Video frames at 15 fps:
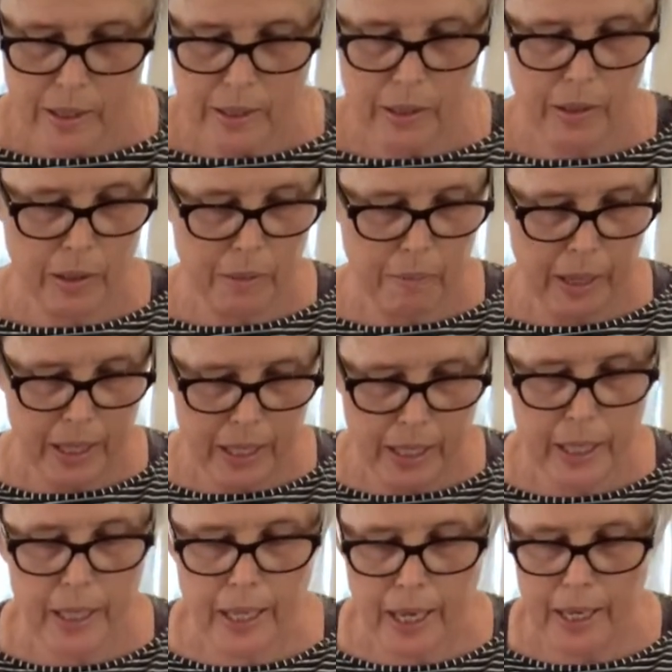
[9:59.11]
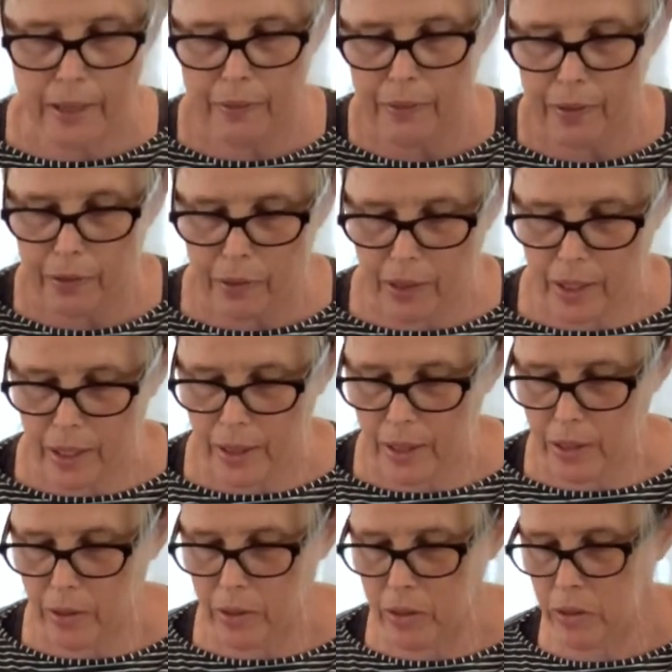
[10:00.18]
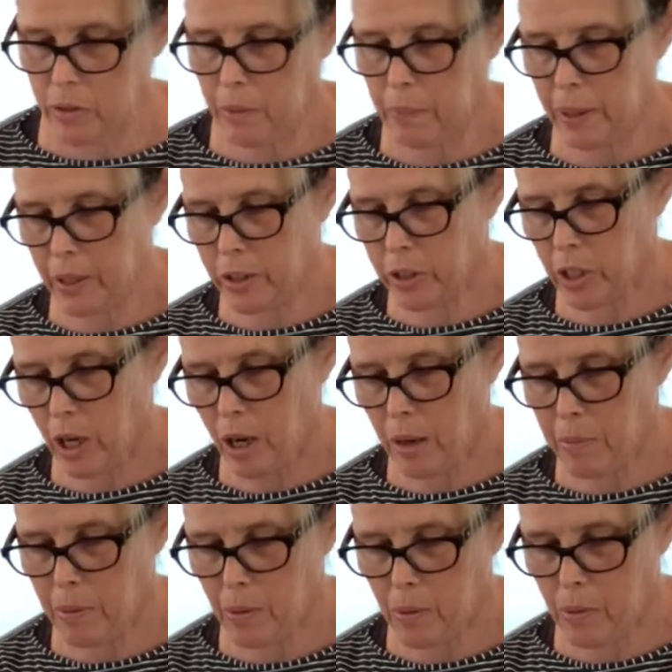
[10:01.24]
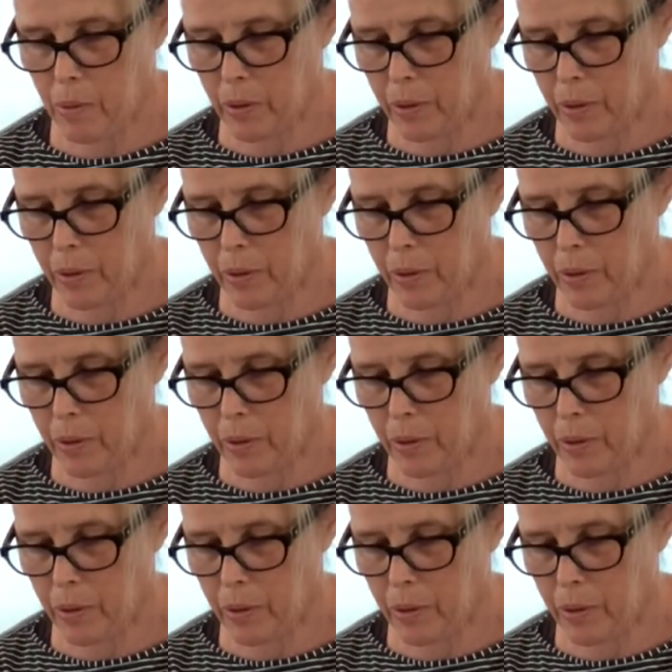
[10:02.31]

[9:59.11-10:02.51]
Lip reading: You can make it again if you think that you can do a better job, or